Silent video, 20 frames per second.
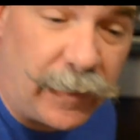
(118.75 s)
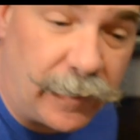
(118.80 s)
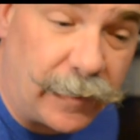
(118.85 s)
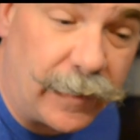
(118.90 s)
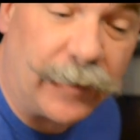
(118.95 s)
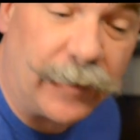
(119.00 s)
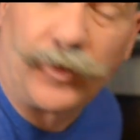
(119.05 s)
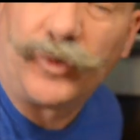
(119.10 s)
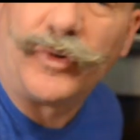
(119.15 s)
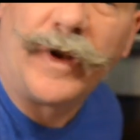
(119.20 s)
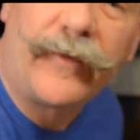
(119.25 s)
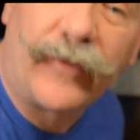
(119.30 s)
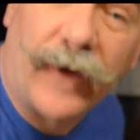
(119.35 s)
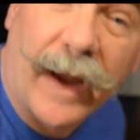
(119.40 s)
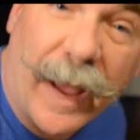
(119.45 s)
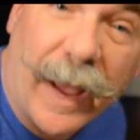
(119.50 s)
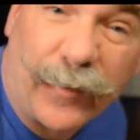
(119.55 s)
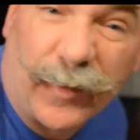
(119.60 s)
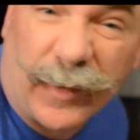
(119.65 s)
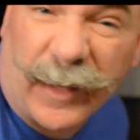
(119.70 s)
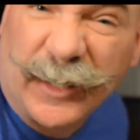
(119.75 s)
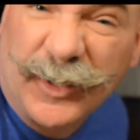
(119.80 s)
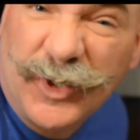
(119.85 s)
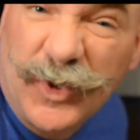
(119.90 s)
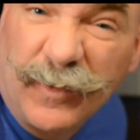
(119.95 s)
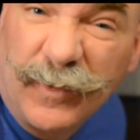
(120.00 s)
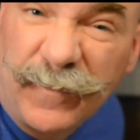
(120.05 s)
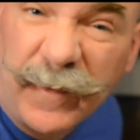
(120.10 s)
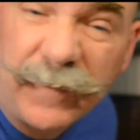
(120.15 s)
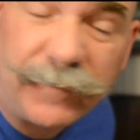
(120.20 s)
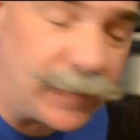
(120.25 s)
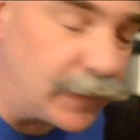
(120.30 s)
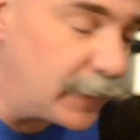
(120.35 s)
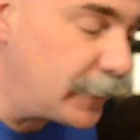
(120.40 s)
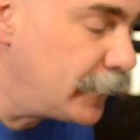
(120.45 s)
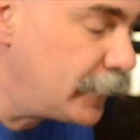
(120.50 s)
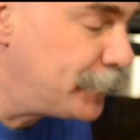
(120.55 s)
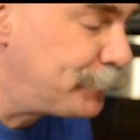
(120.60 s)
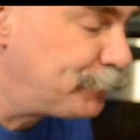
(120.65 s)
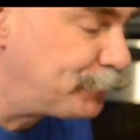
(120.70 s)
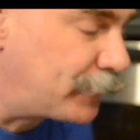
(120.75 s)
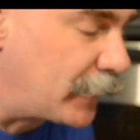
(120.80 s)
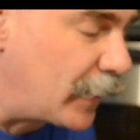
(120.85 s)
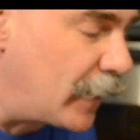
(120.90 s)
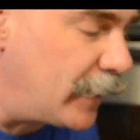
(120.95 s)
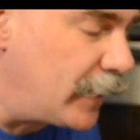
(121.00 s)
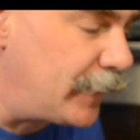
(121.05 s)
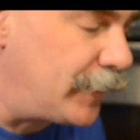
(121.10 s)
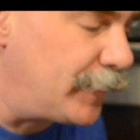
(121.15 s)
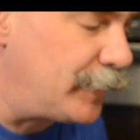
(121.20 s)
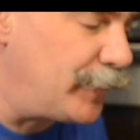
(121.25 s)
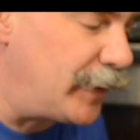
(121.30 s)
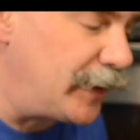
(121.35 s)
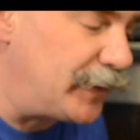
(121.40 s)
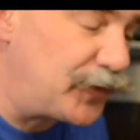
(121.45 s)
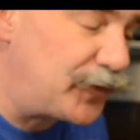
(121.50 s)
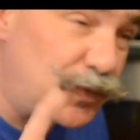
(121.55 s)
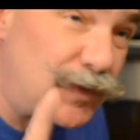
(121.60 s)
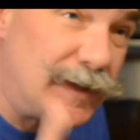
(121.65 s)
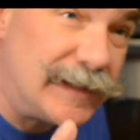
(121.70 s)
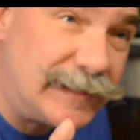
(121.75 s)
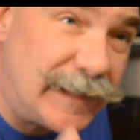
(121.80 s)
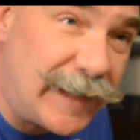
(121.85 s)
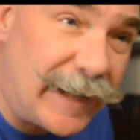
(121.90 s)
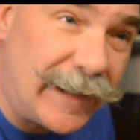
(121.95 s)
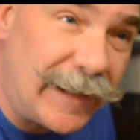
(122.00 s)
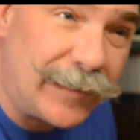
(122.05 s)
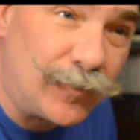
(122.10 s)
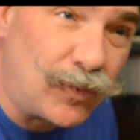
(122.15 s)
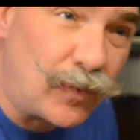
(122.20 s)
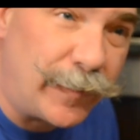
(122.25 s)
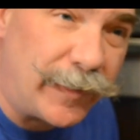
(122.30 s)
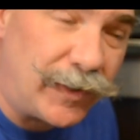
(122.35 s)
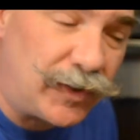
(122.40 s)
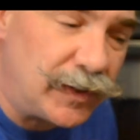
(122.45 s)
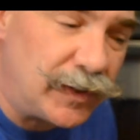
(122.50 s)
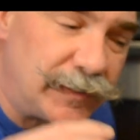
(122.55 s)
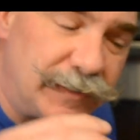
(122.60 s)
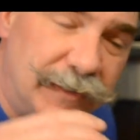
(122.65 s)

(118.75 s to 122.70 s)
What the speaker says: it'll never happen, like 250. But 310 will be good